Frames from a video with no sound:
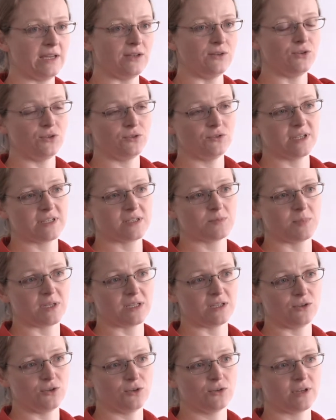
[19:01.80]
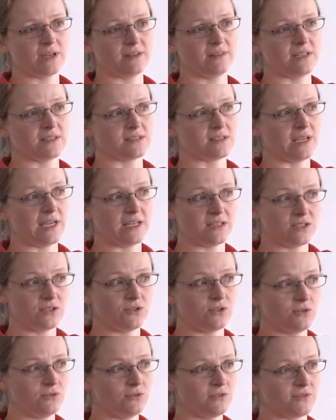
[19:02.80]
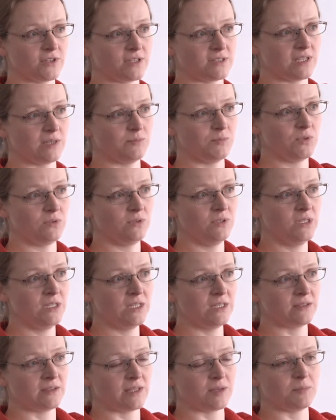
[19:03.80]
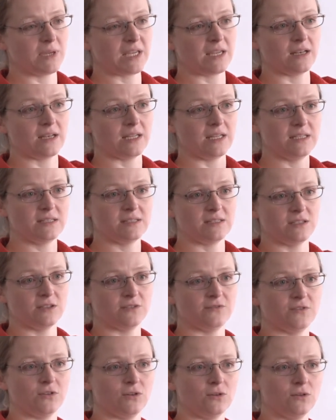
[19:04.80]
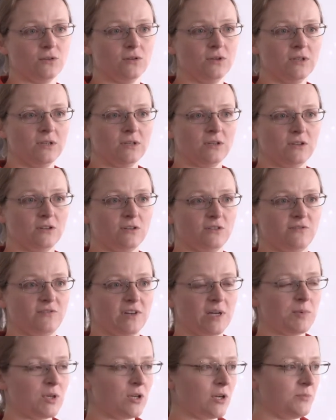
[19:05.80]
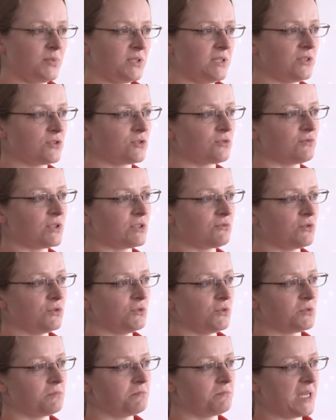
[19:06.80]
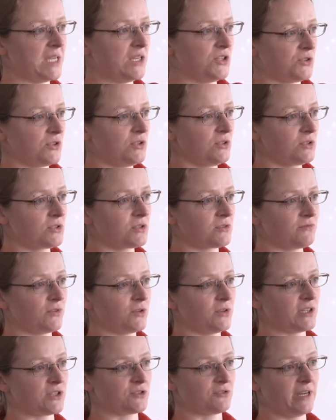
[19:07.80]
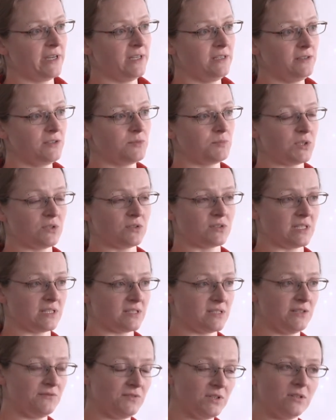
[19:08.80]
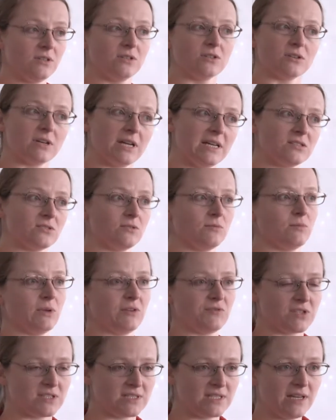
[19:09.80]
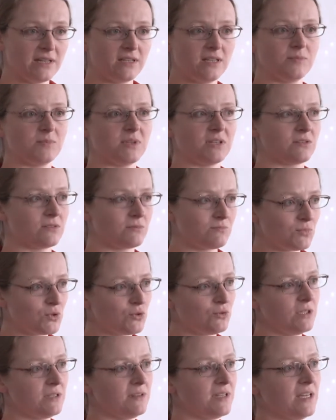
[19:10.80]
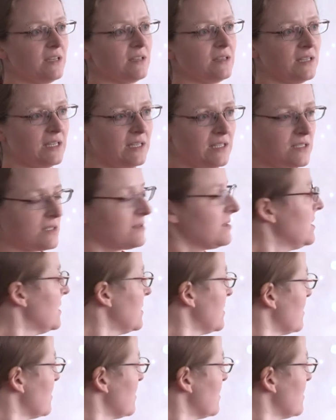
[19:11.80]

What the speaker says: and US, but in UK there's Antidote, for example, that make it easier for pharma companies to recruit patients for their trials, because that's difficult. Okay, so we have a startup that's doing that, and it's